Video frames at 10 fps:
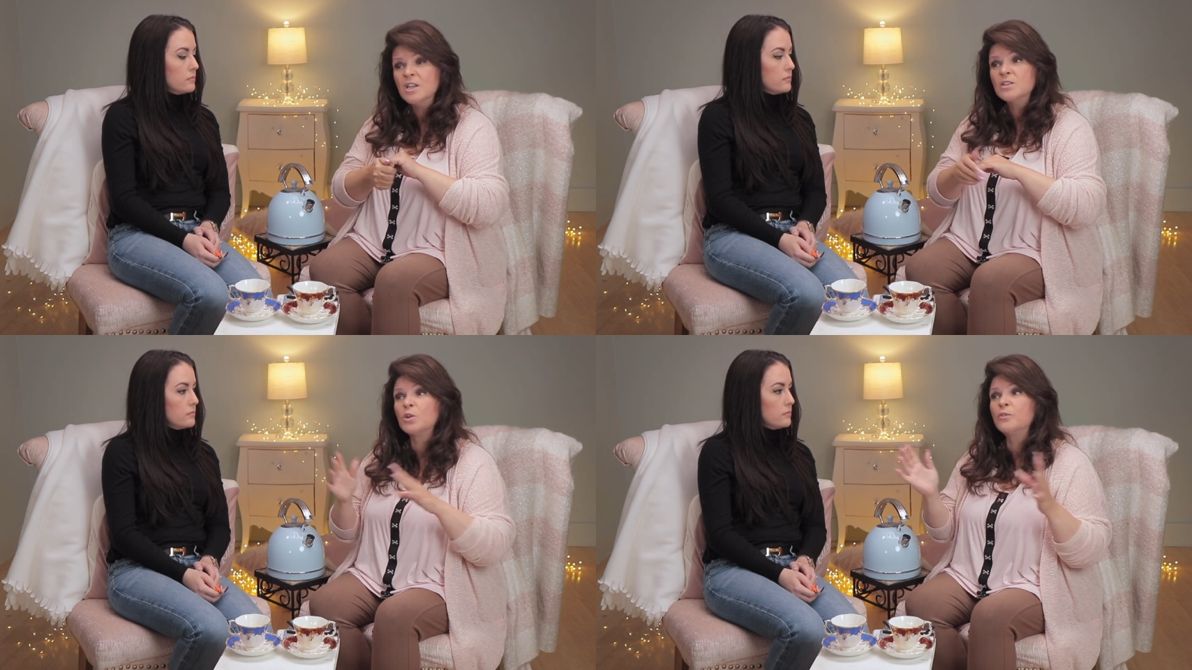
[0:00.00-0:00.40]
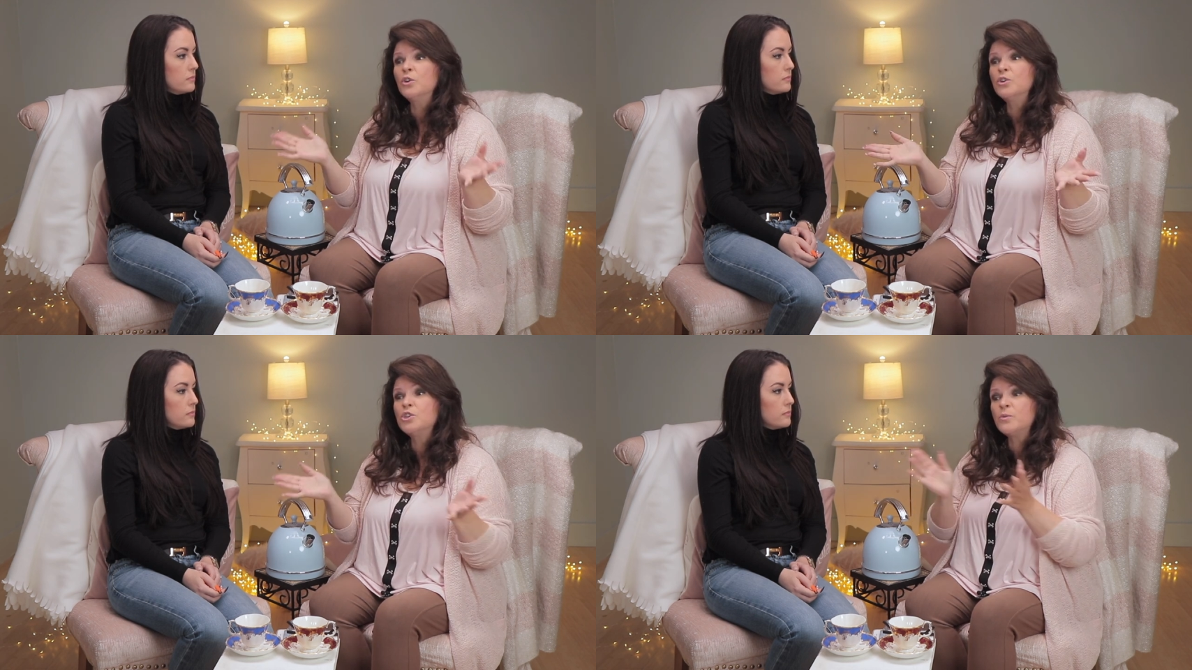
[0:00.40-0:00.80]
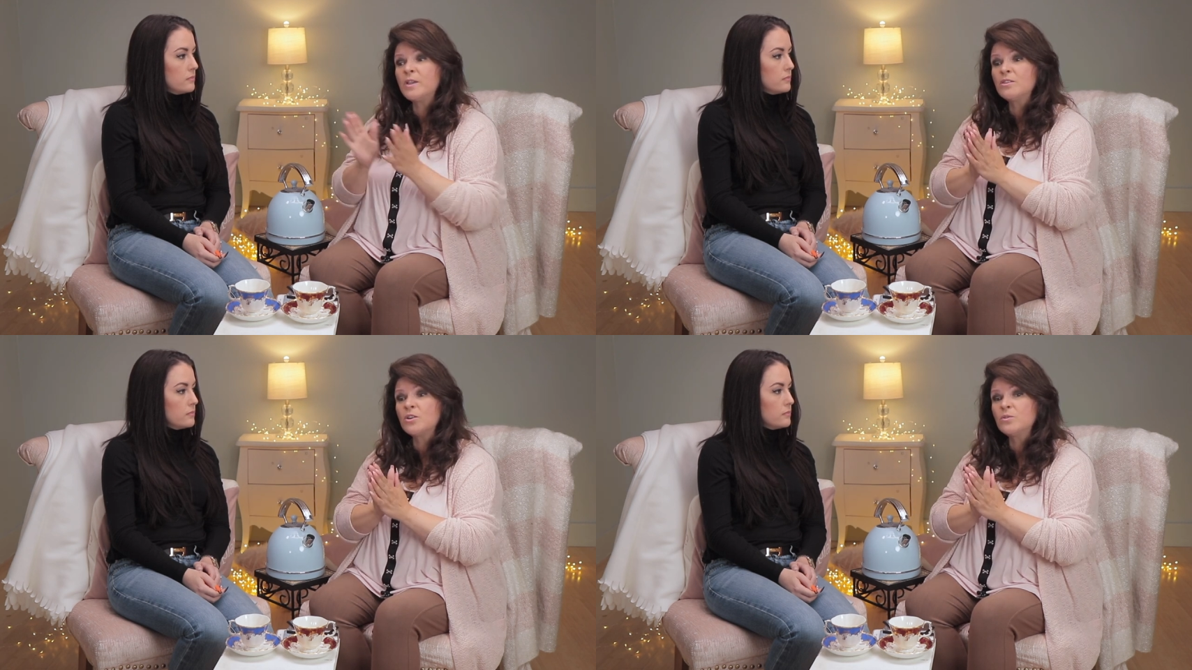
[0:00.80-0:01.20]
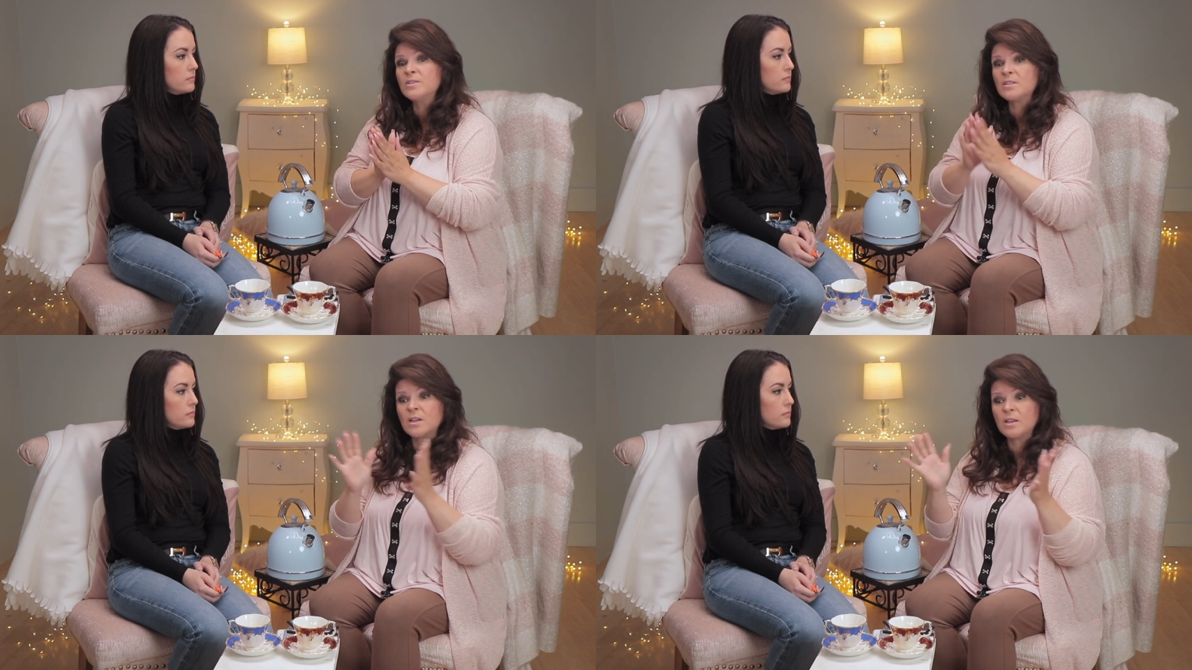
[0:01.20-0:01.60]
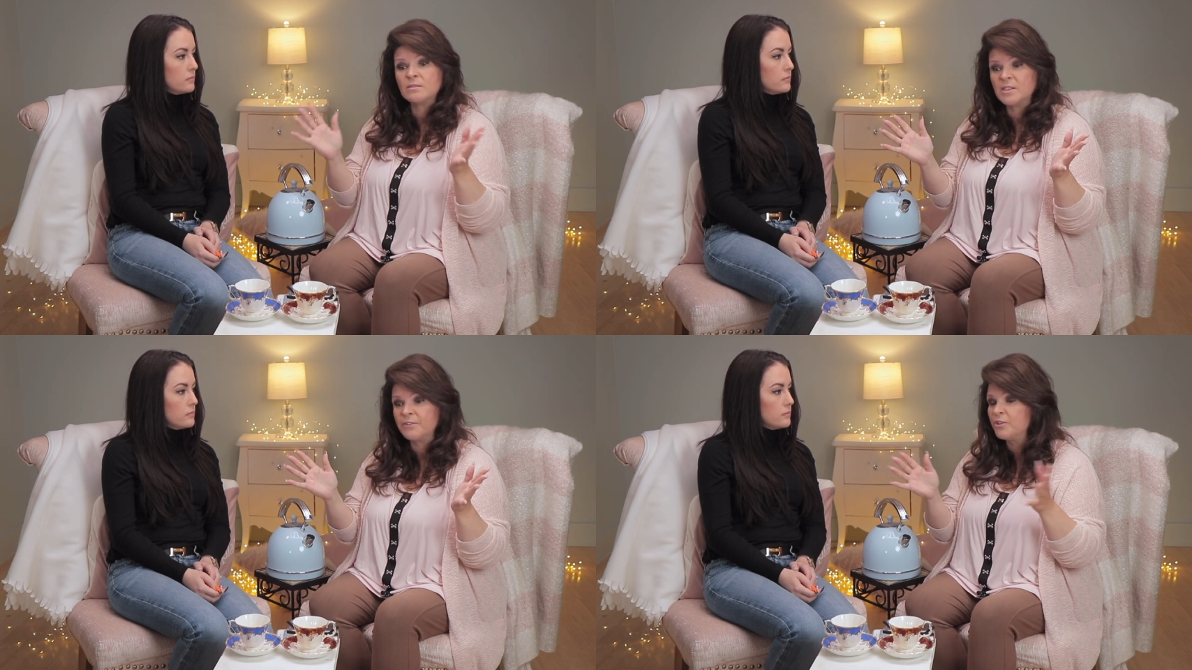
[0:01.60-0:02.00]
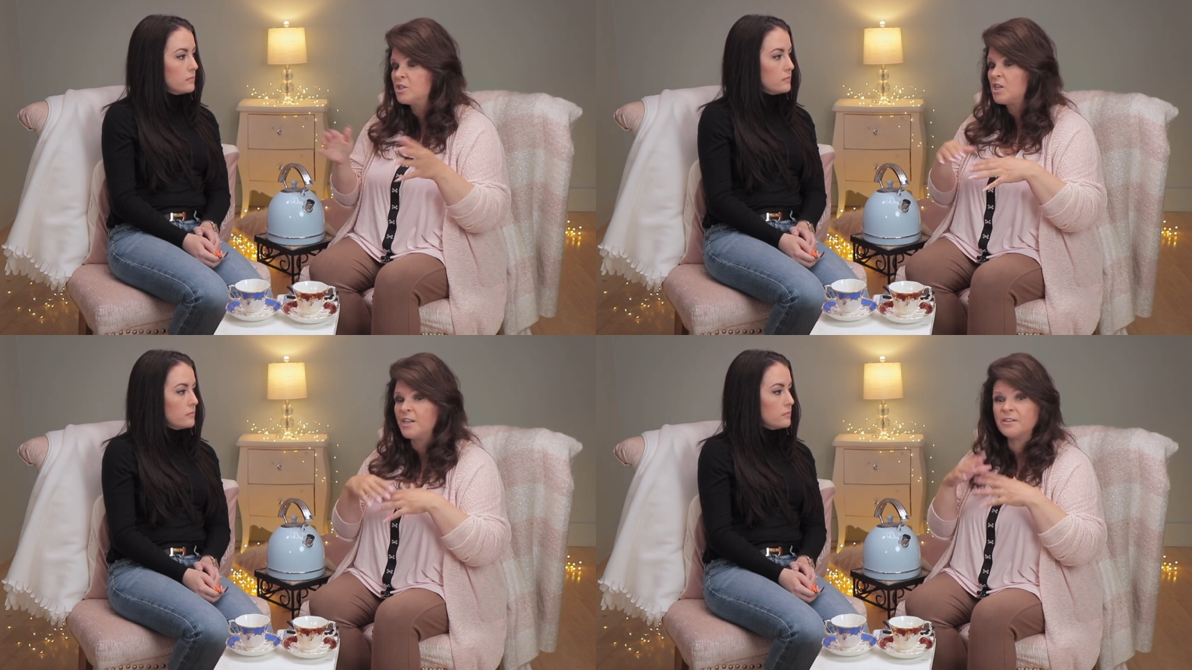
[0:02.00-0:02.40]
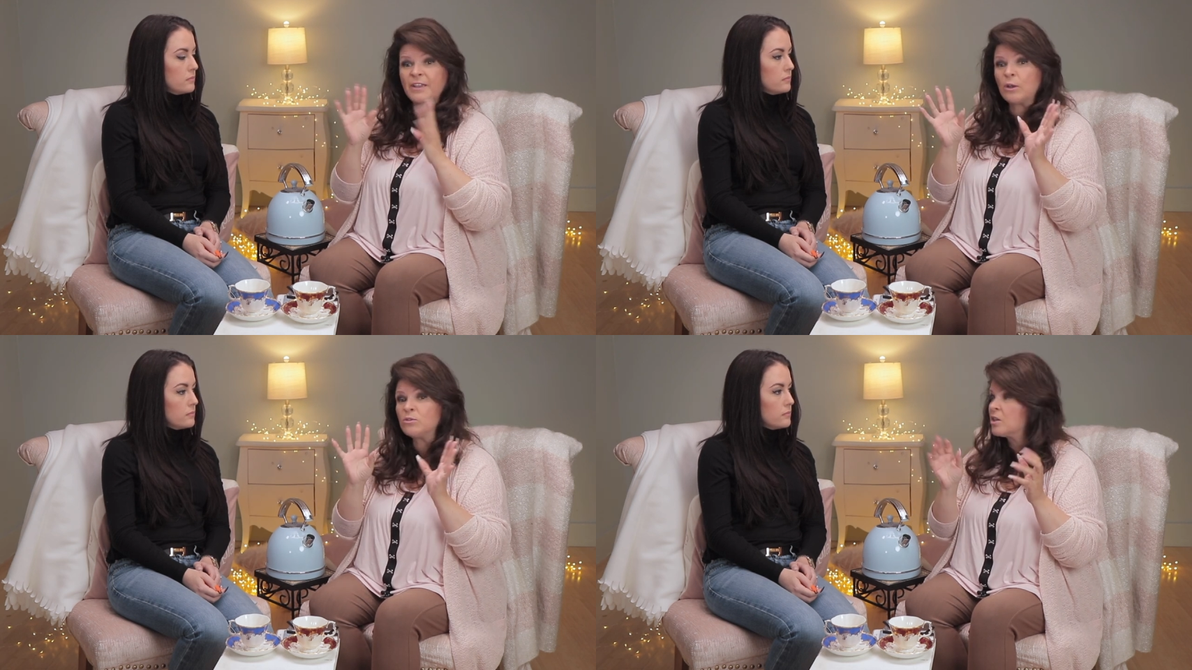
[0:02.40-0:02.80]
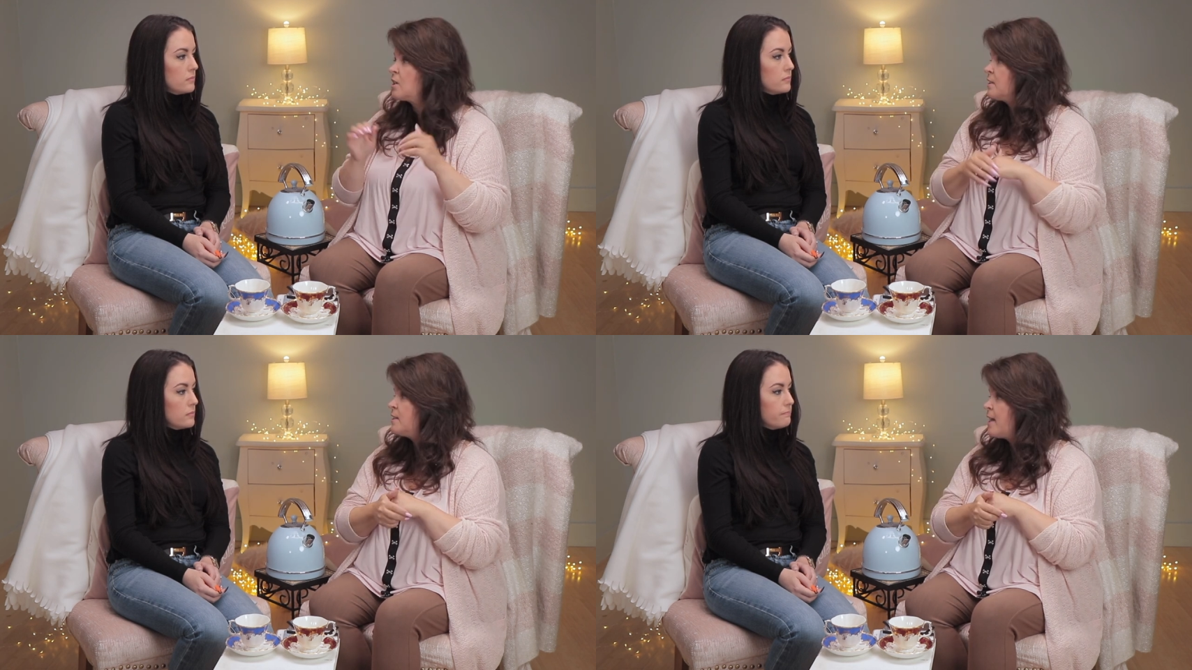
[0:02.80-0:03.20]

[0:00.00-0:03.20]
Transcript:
Speaker 1: So if you're doing those uh, different kind of out there kind of